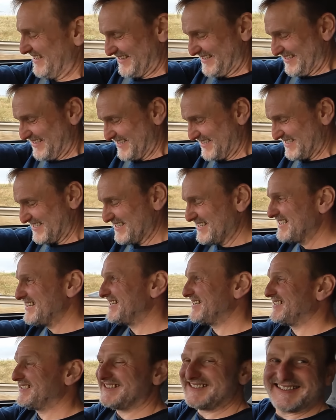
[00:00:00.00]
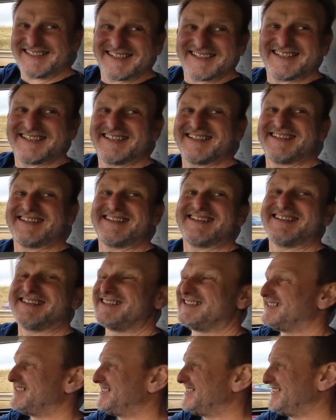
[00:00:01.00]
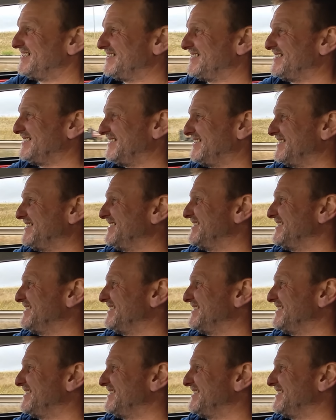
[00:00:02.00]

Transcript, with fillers: I don't think I'll be fitting that one.